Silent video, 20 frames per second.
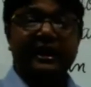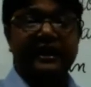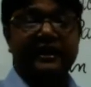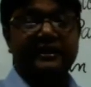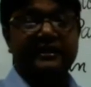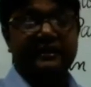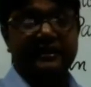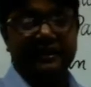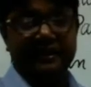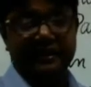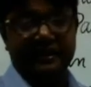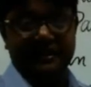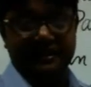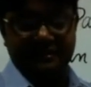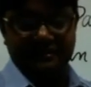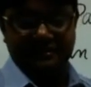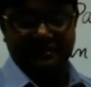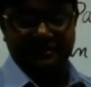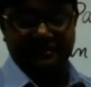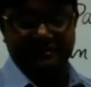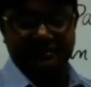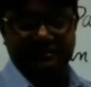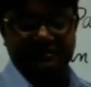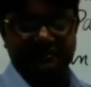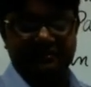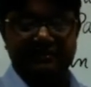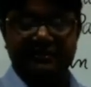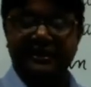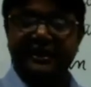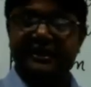and radius.
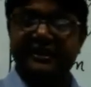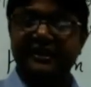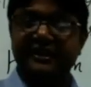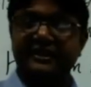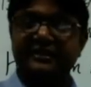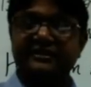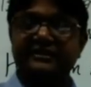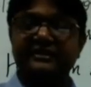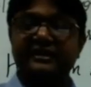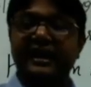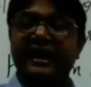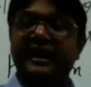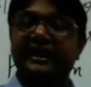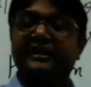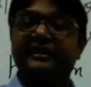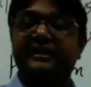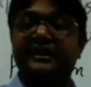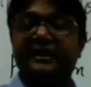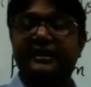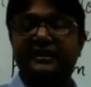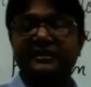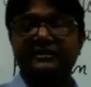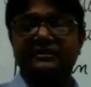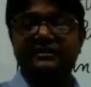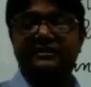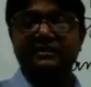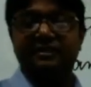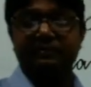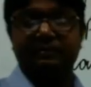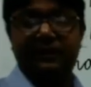Radius is the